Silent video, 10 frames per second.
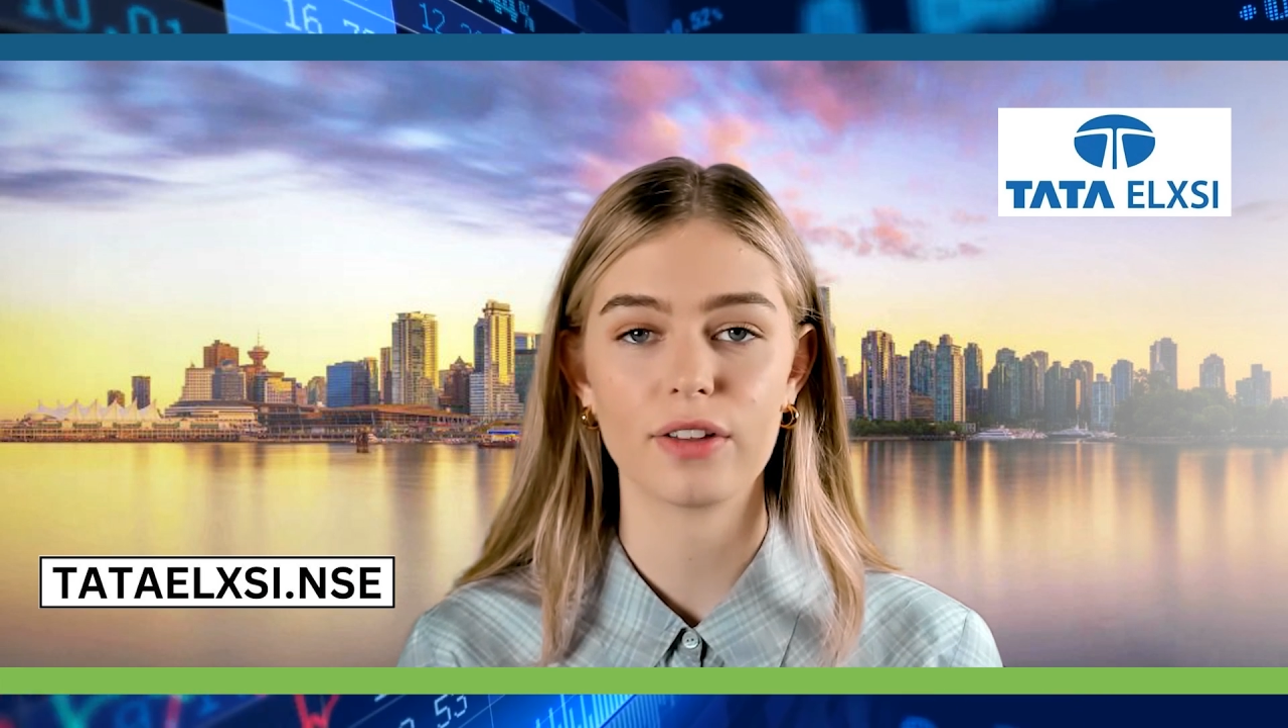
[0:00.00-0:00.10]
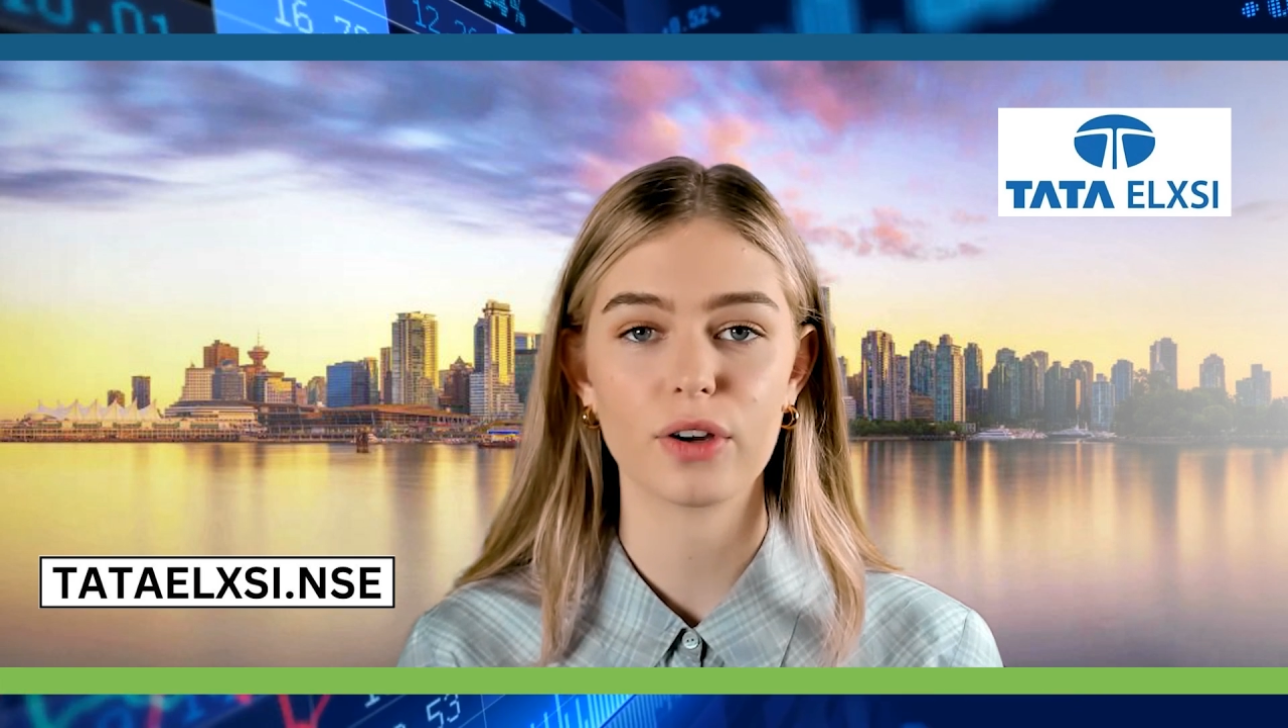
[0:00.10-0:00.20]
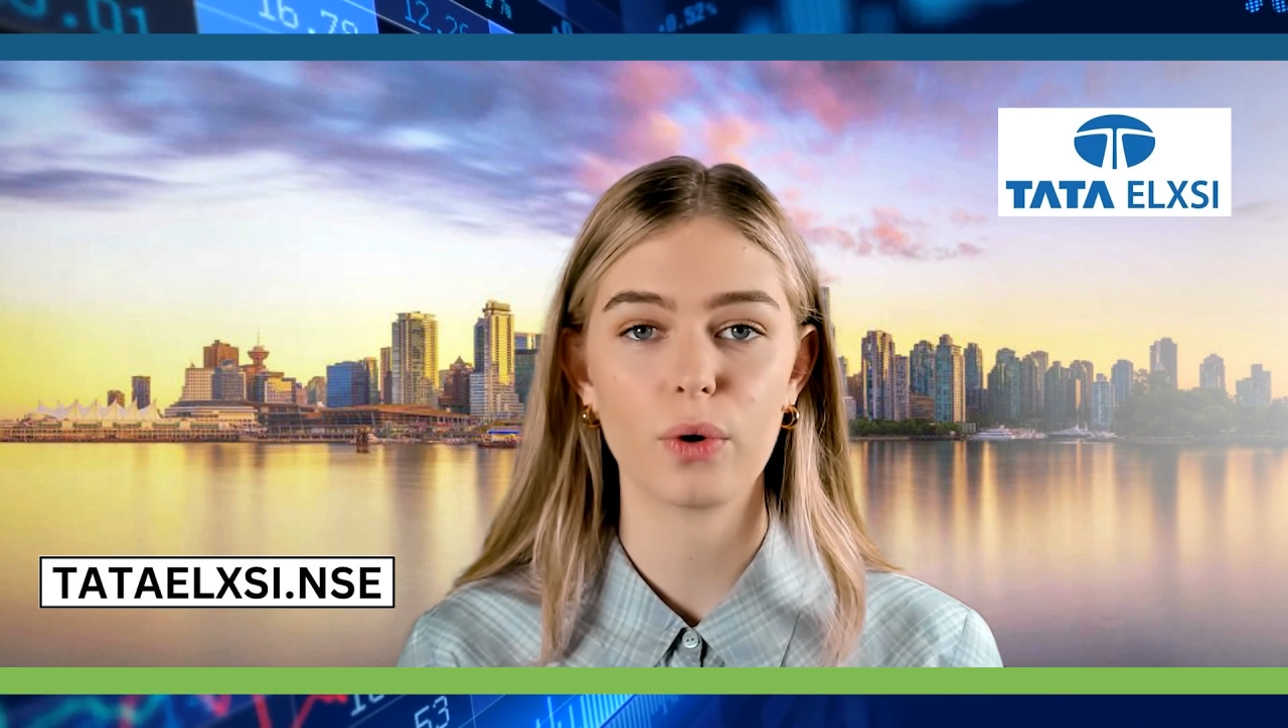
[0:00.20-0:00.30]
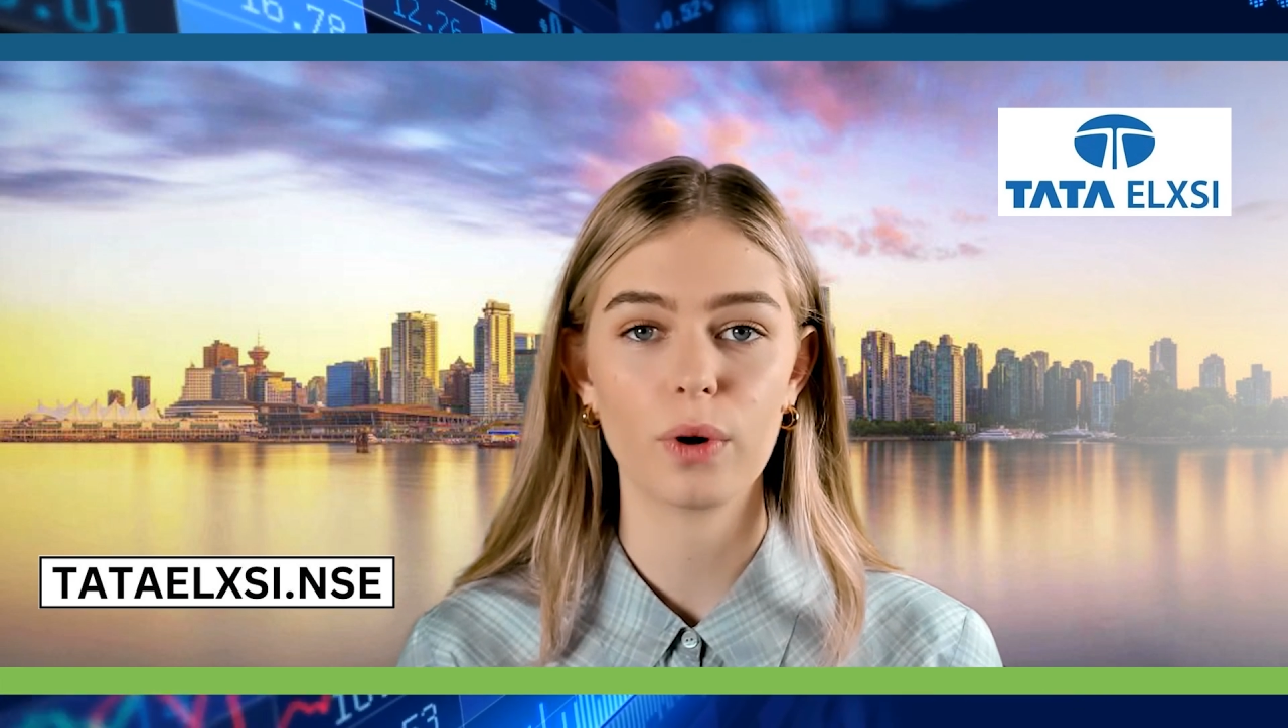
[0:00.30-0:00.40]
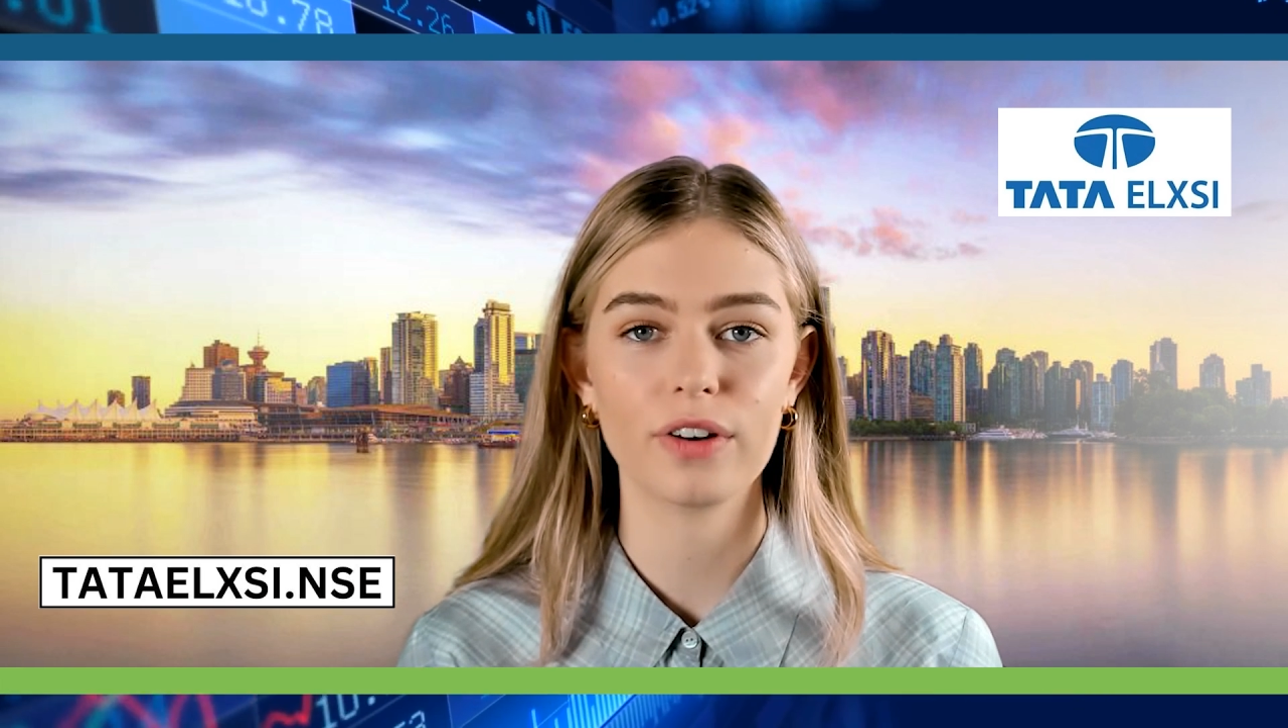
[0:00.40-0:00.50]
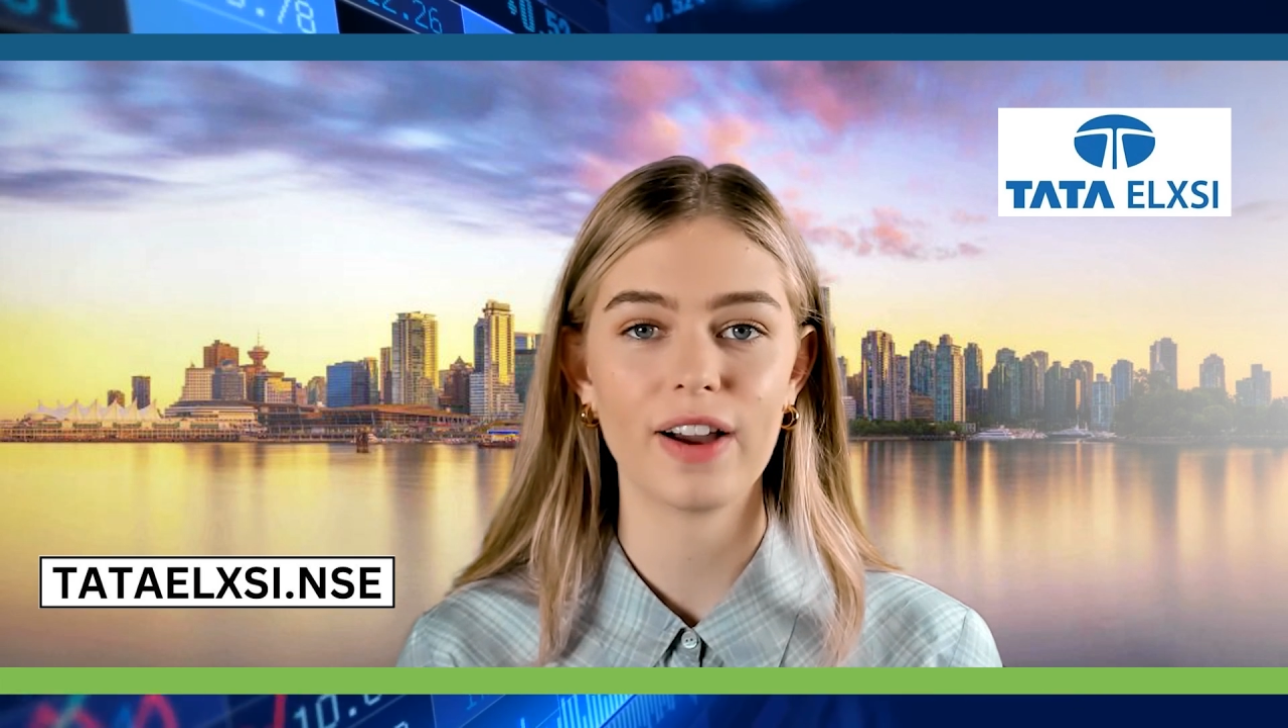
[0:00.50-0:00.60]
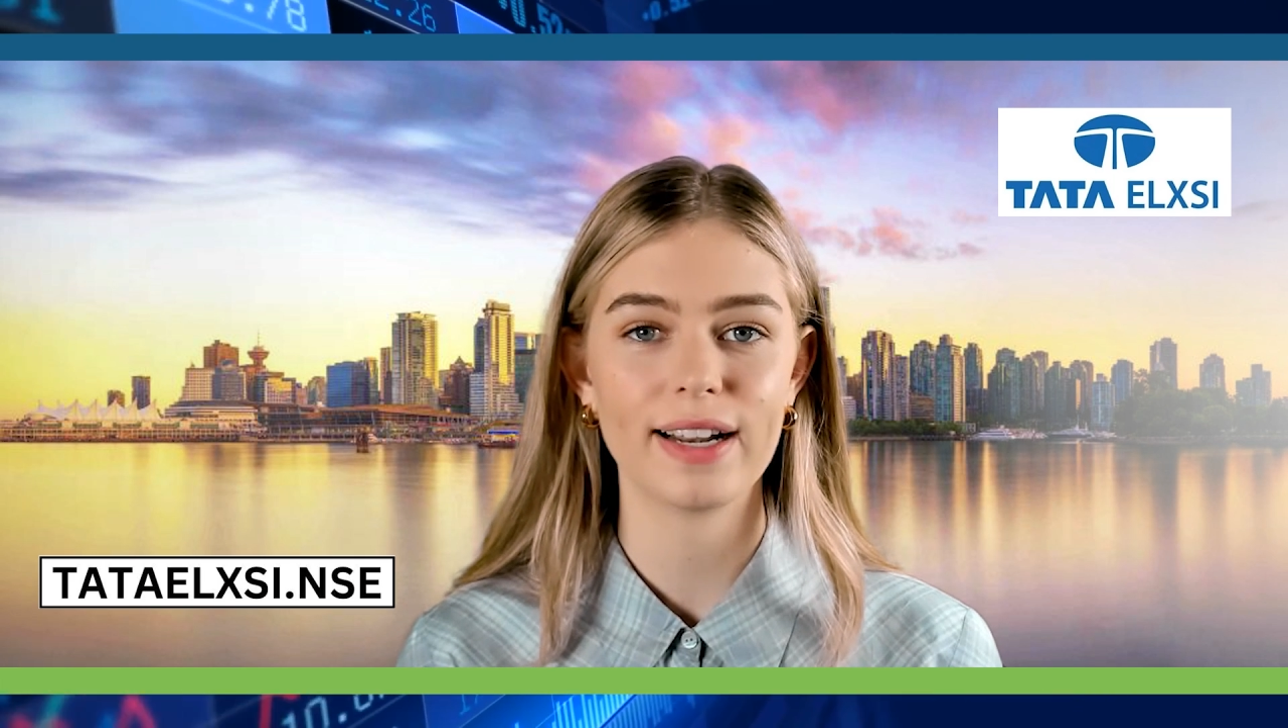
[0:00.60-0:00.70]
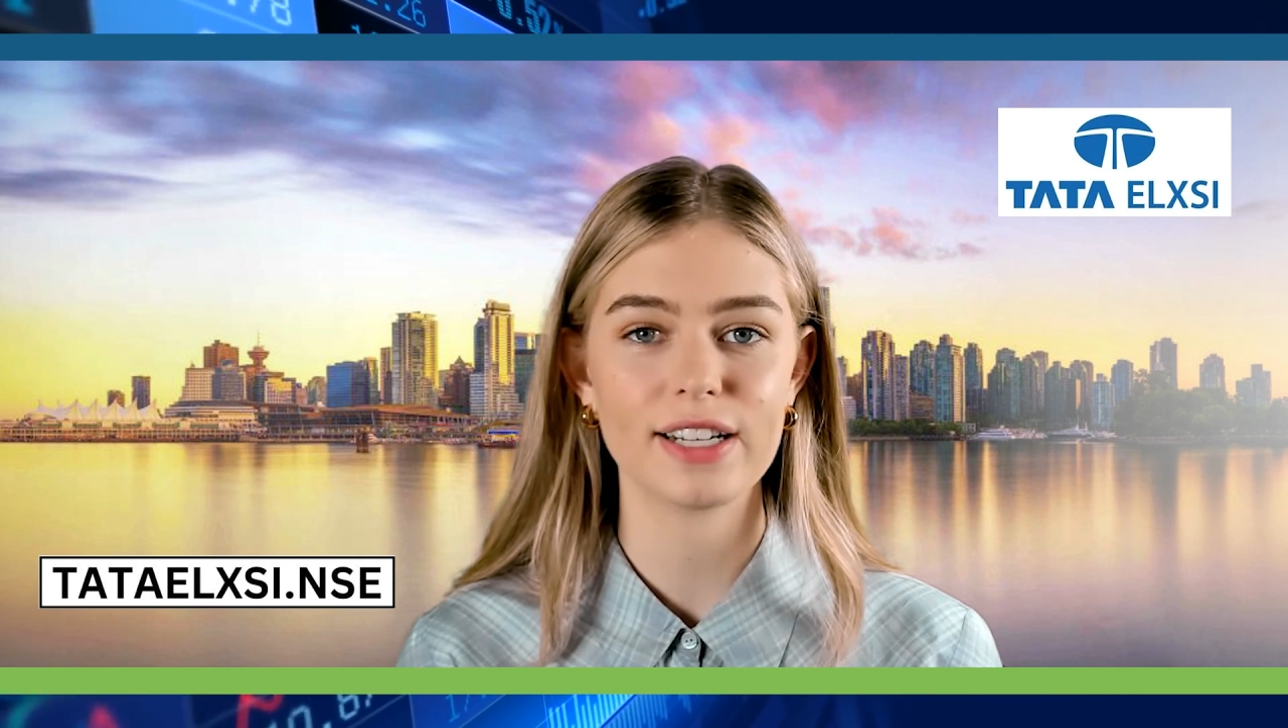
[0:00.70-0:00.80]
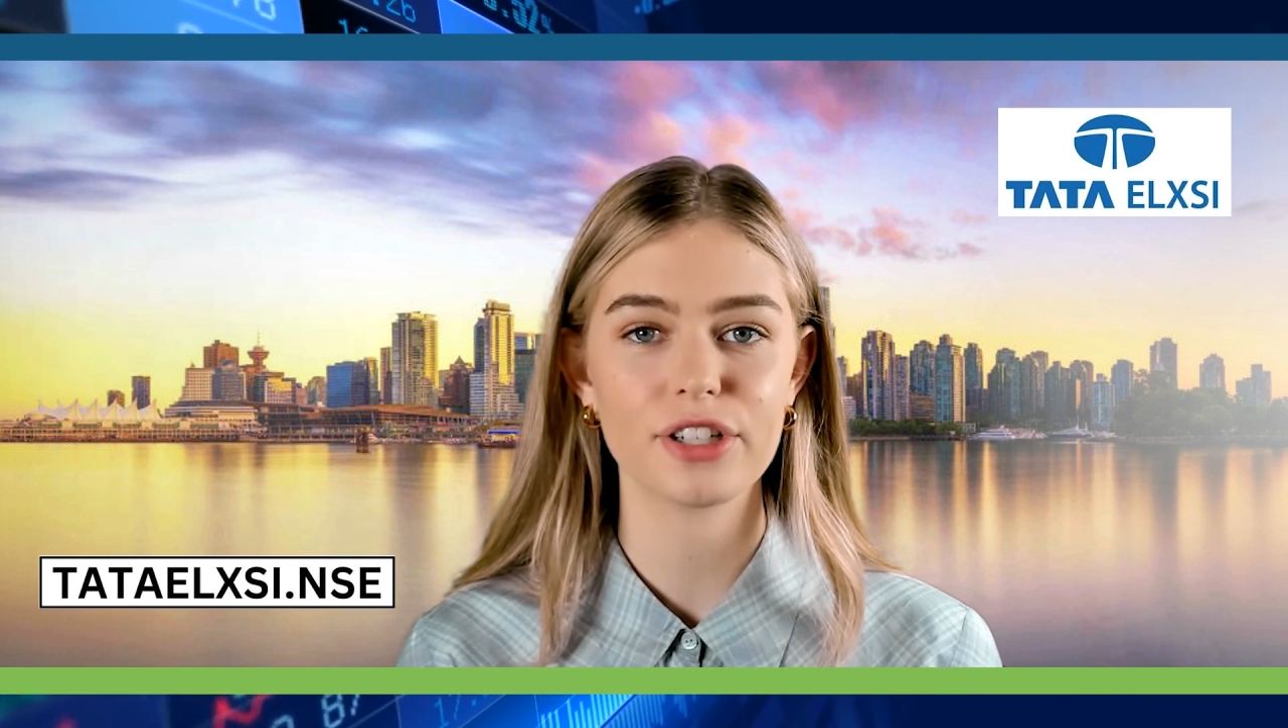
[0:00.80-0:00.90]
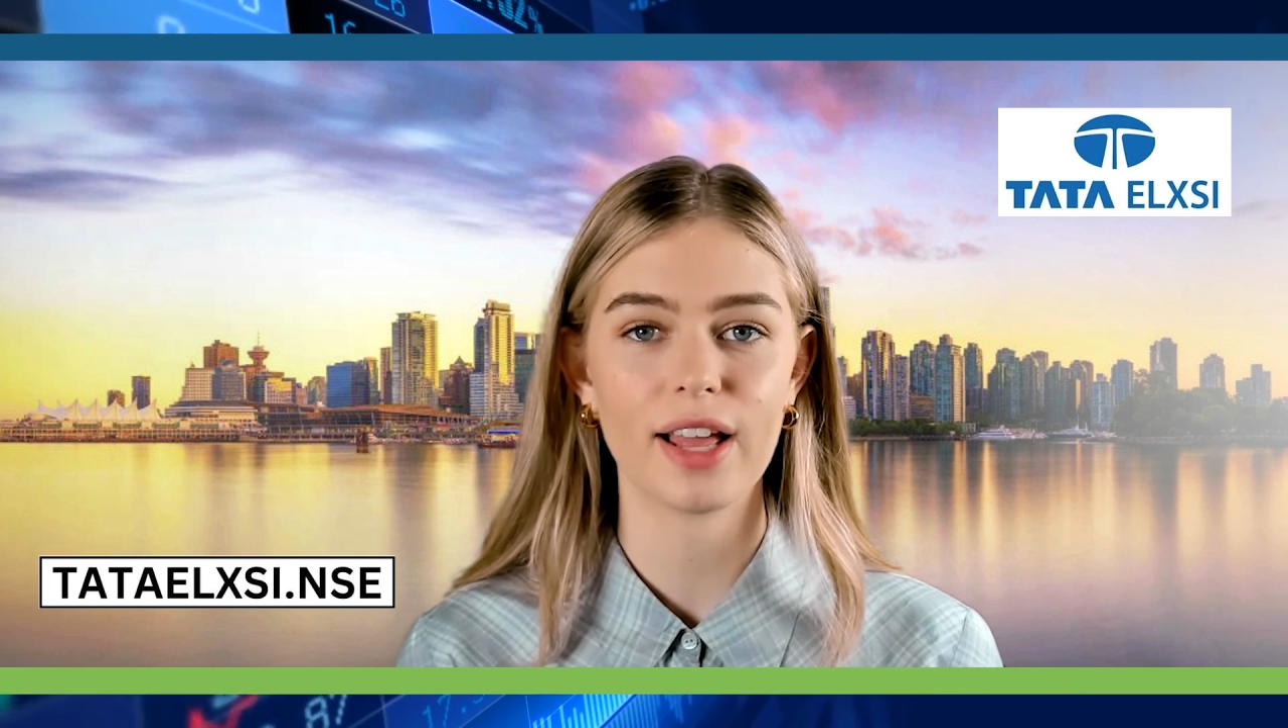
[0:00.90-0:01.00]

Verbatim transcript: on the core financial